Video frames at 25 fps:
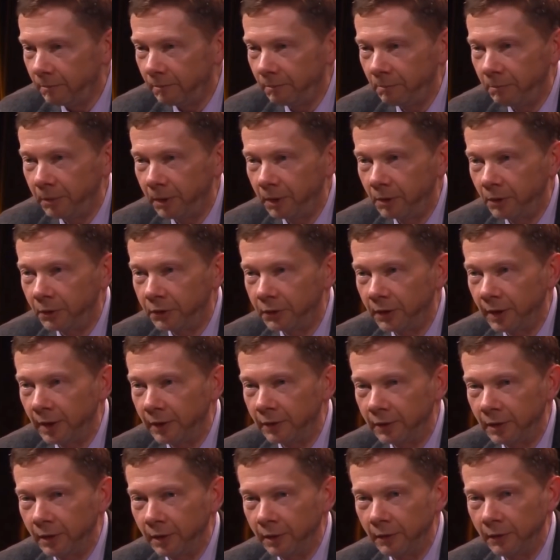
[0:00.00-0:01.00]
because there's
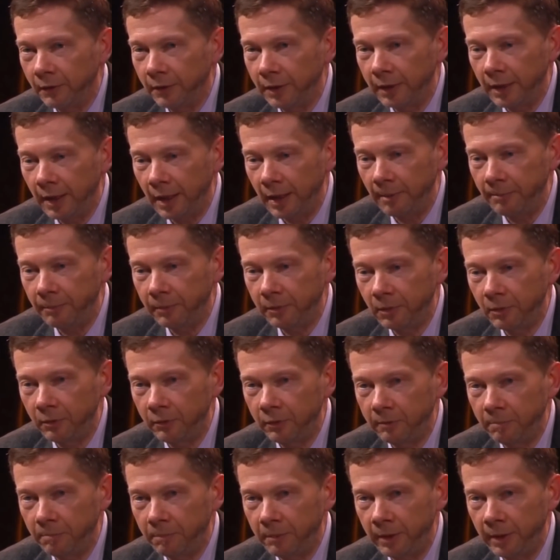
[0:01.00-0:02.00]
that
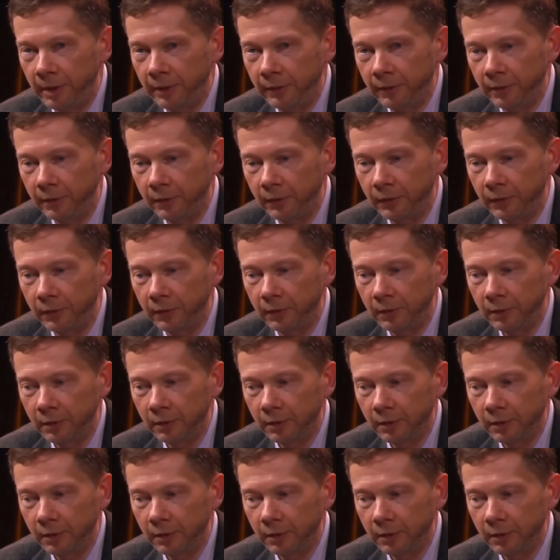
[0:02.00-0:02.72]
absolute presence,